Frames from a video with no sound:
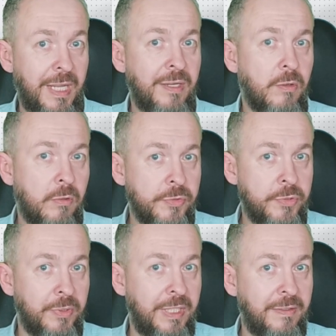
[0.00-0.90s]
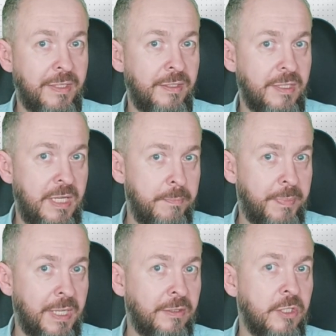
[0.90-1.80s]
and also it can
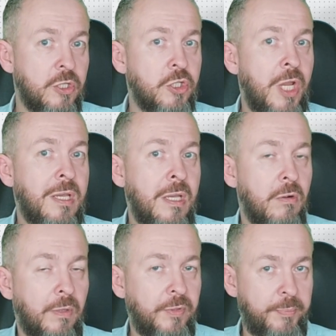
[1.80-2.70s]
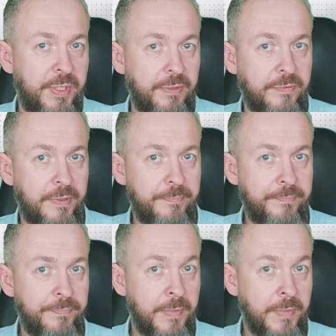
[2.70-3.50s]
impact the shaking of the printer.